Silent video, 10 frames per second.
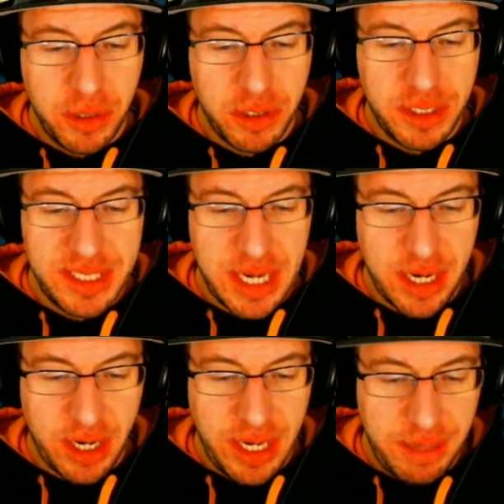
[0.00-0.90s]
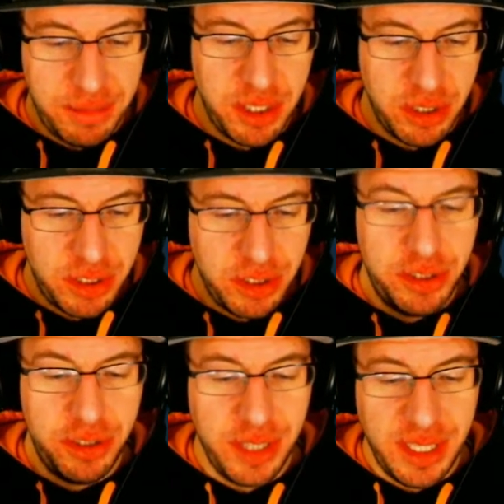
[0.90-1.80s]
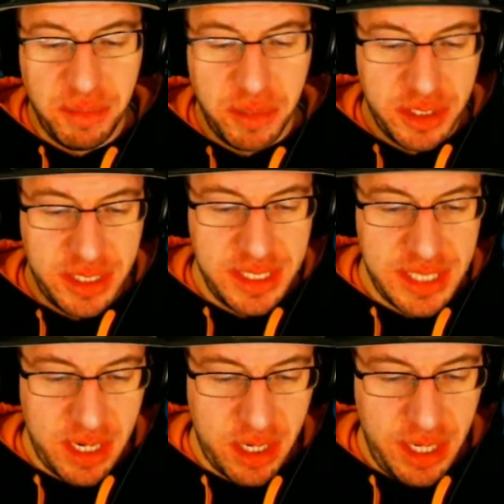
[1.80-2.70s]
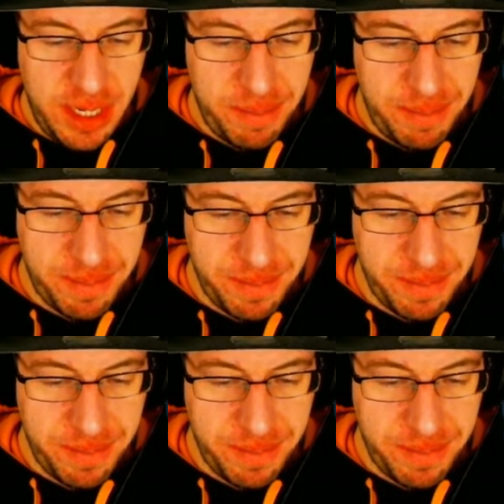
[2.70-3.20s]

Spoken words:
Molten set on him. So do you like the Molten set on him?